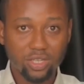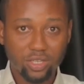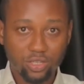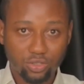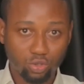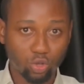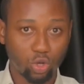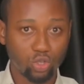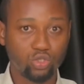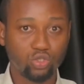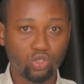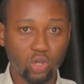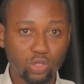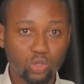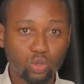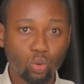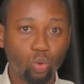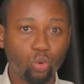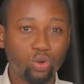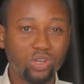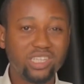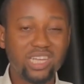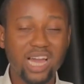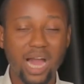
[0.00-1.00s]
does not
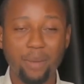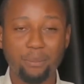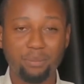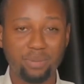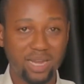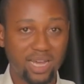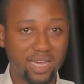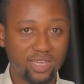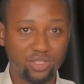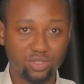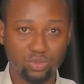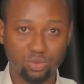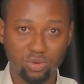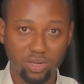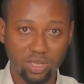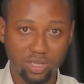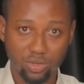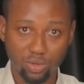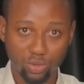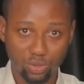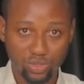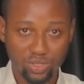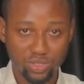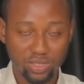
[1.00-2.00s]
only apply to
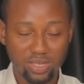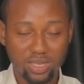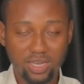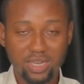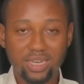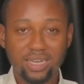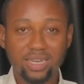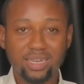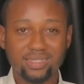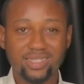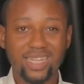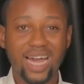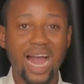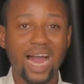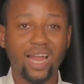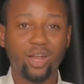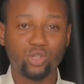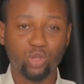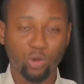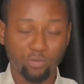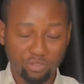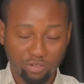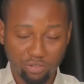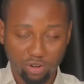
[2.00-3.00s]
Lagos. There are a
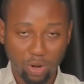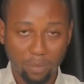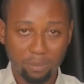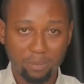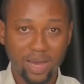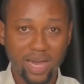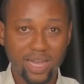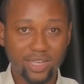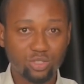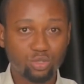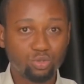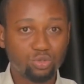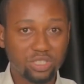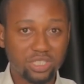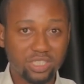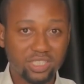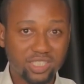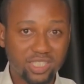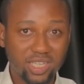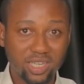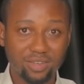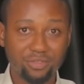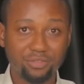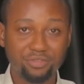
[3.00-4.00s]
lot of developers doing
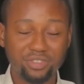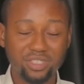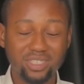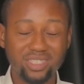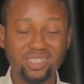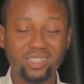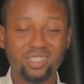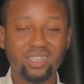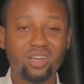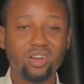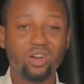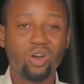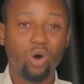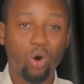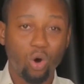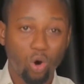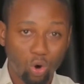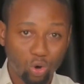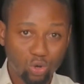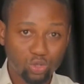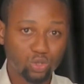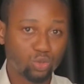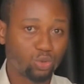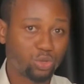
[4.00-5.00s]
JV
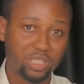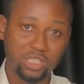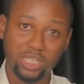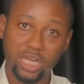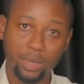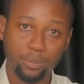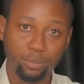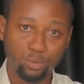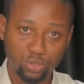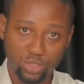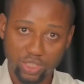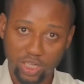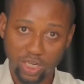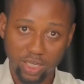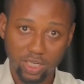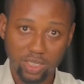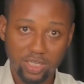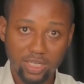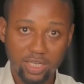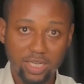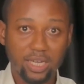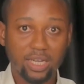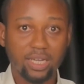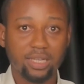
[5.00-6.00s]
also in Abuja.
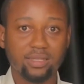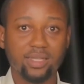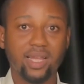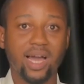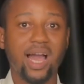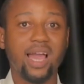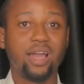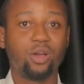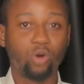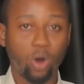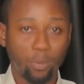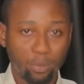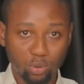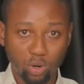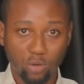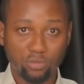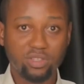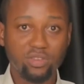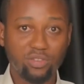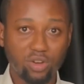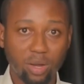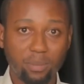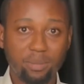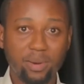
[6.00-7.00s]
There are a couple
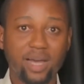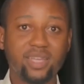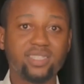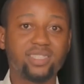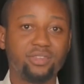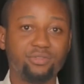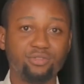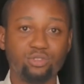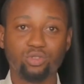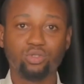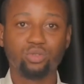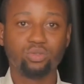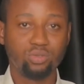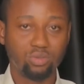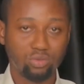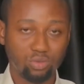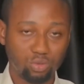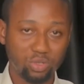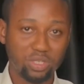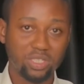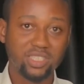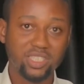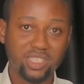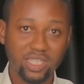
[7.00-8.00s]
of developers even
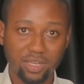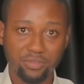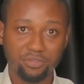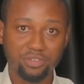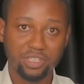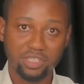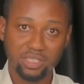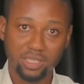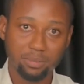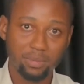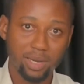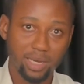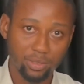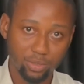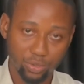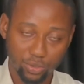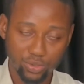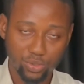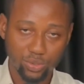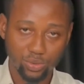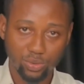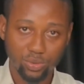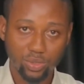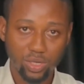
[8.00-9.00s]
doing JV in
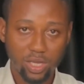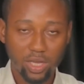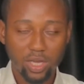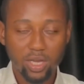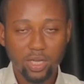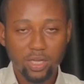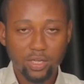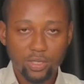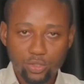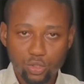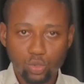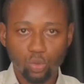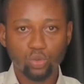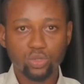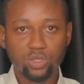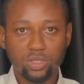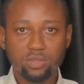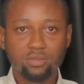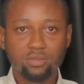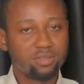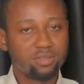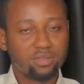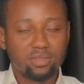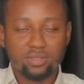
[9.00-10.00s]
Ibadan too. So
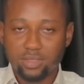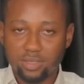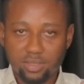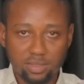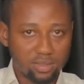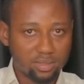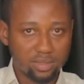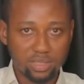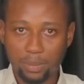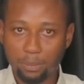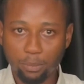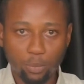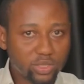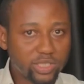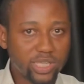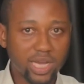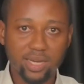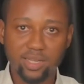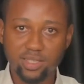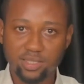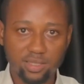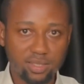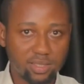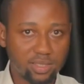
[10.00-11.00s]
the
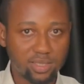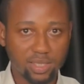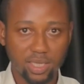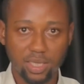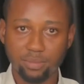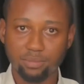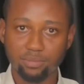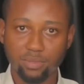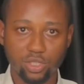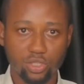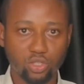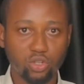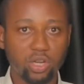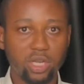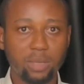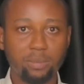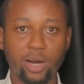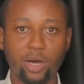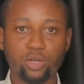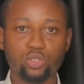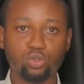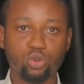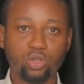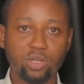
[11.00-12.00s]
model is the same. It's all
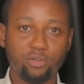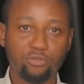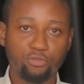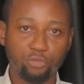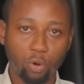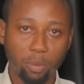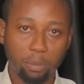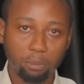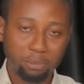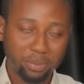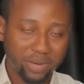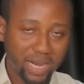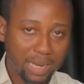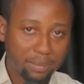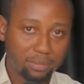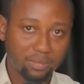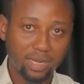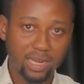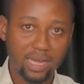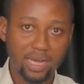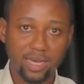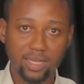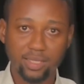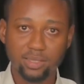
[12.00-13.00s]
about looking for prime
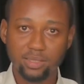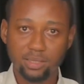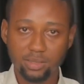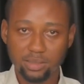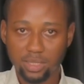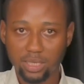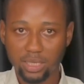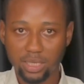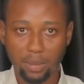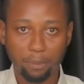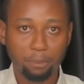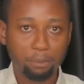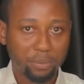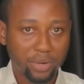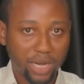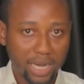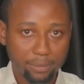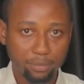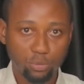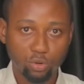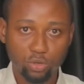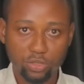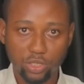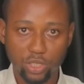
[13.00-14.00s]
land in
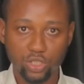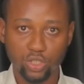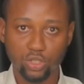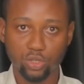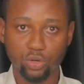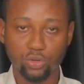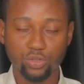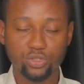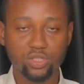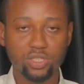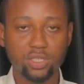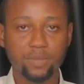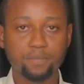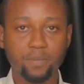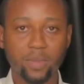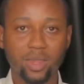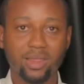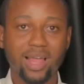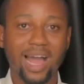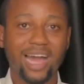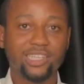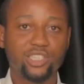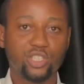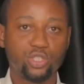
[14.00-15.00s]
prime locations
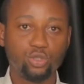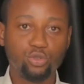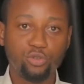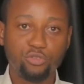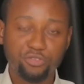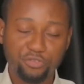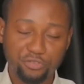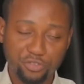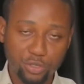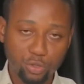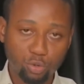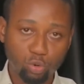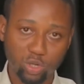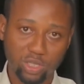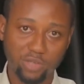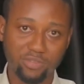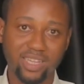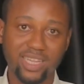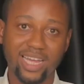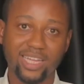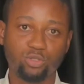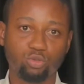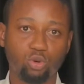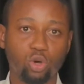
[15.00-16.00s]
that you feel
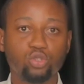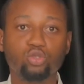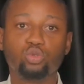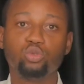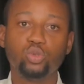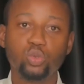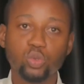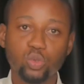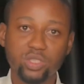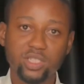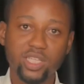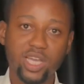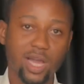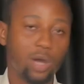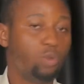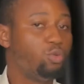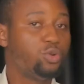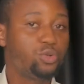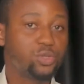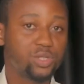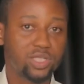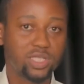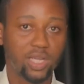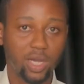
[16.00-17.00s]
whatever that you want to do there
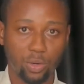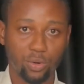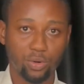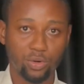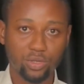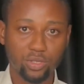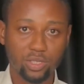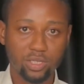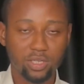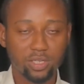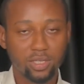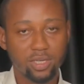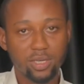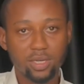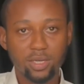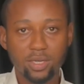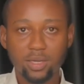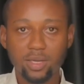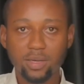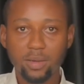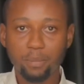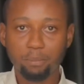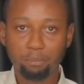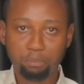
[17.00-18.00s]
will sell.
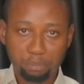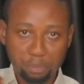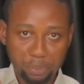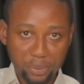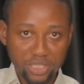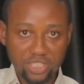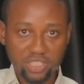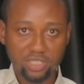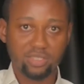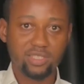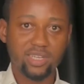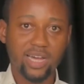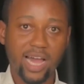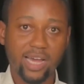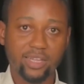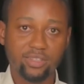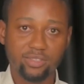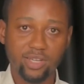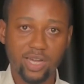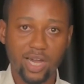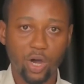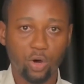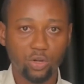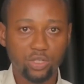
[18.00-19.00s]
Pitch the
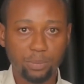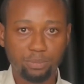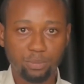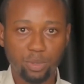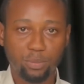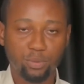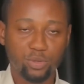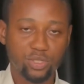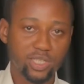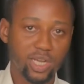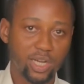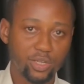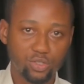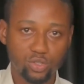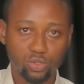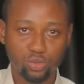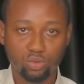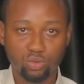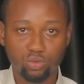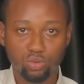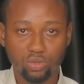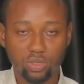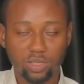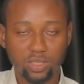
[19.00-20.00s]
idea or the proposal
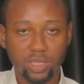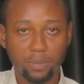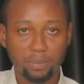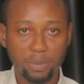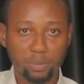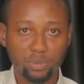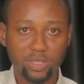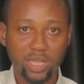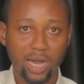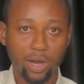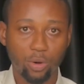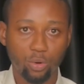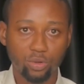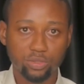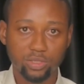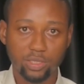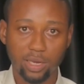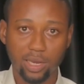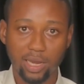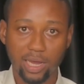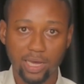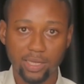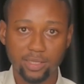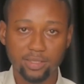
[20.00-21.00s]
to the people that own
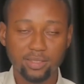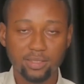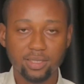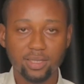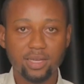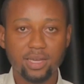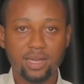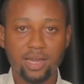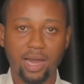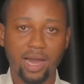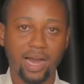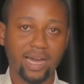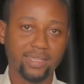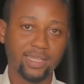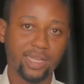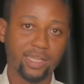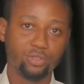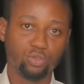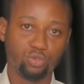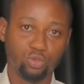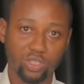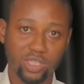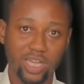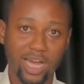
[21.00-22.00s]
the land, and
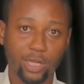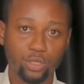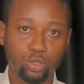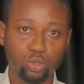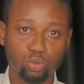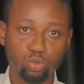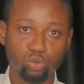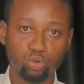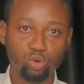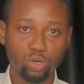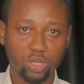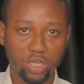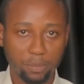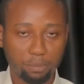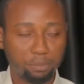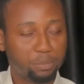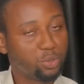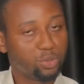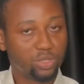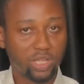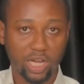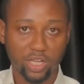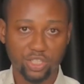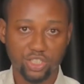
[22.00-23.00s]
then you either do a
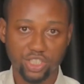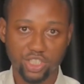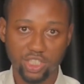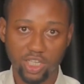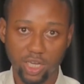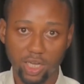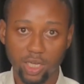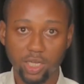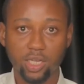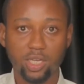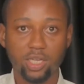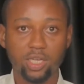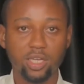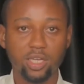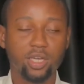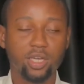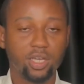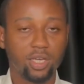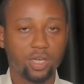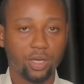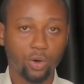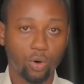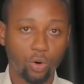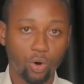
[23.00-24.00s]
build and share
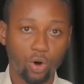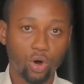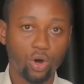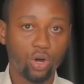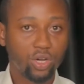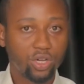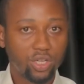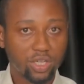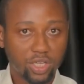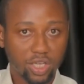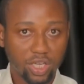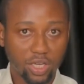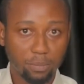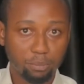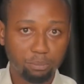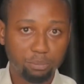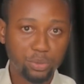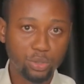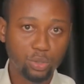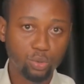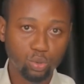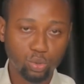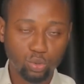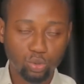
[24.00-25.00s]
or a
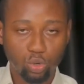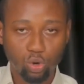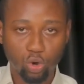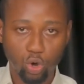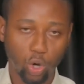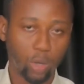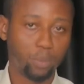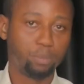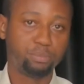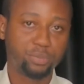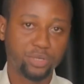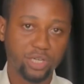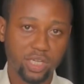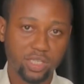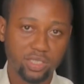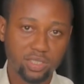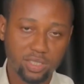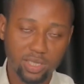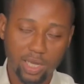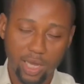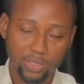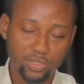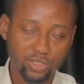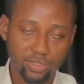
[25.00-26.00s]
build,
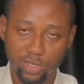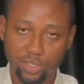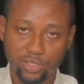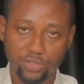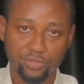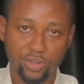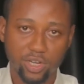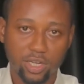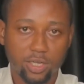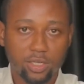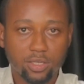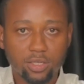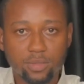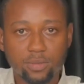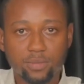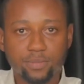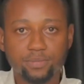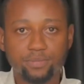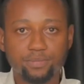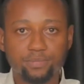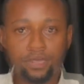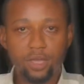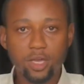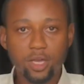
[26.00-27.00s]
operate and transfer.
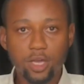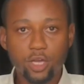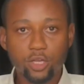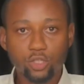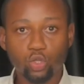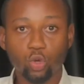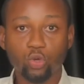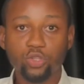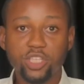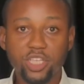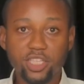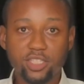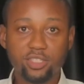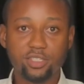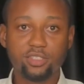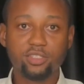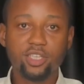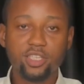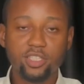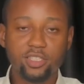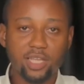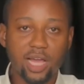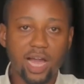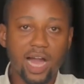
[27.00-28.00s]
So
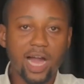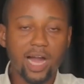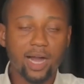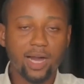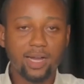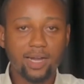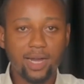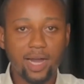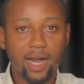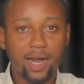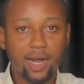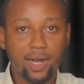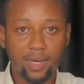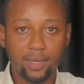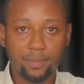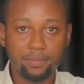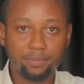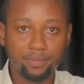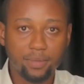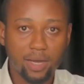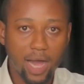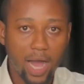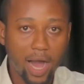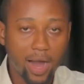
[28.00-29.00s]
these are
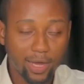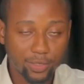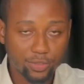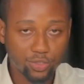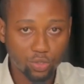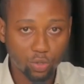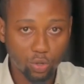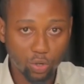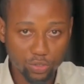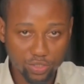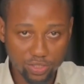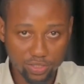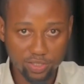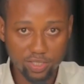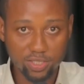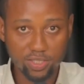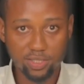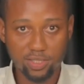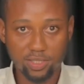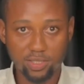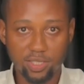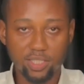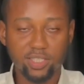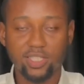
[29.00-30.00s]
our thoughts.
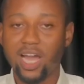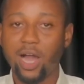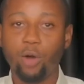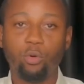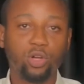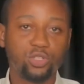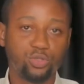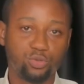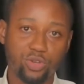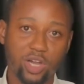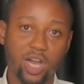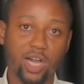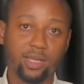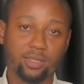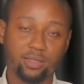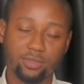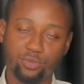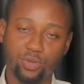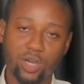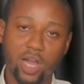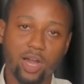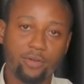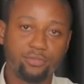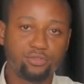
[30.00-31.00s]
These are what
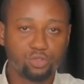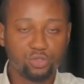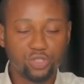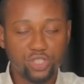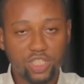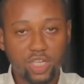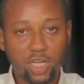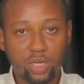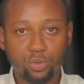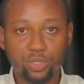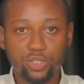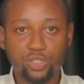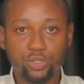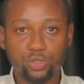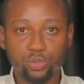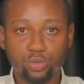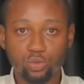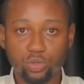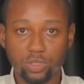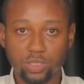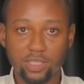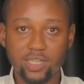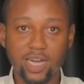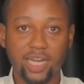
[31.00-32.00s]
we have to share with
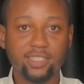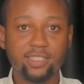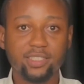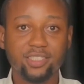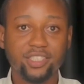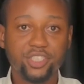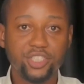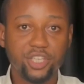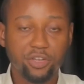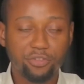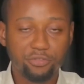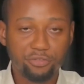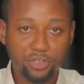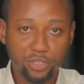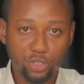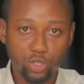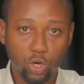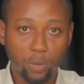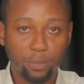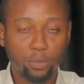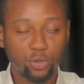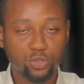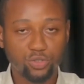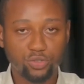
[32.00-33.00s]
you regarding JV,
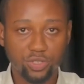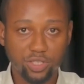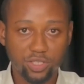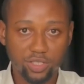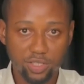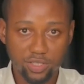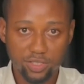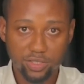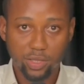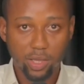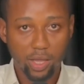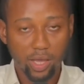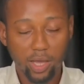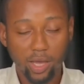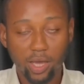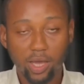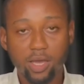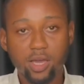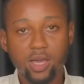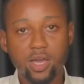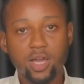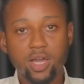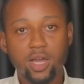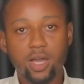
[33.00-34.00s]
the opportunities there.
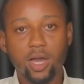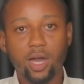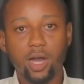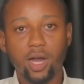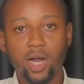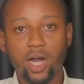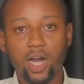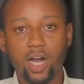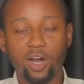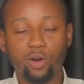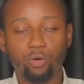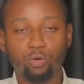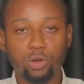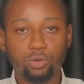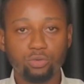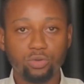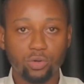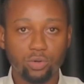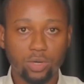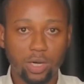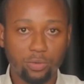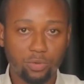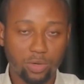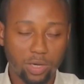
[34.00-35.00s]

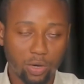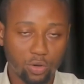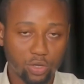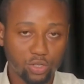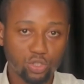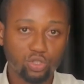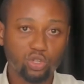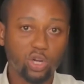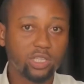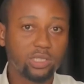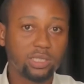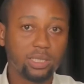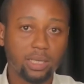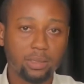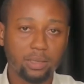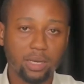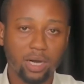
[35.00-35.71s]
When I was drawing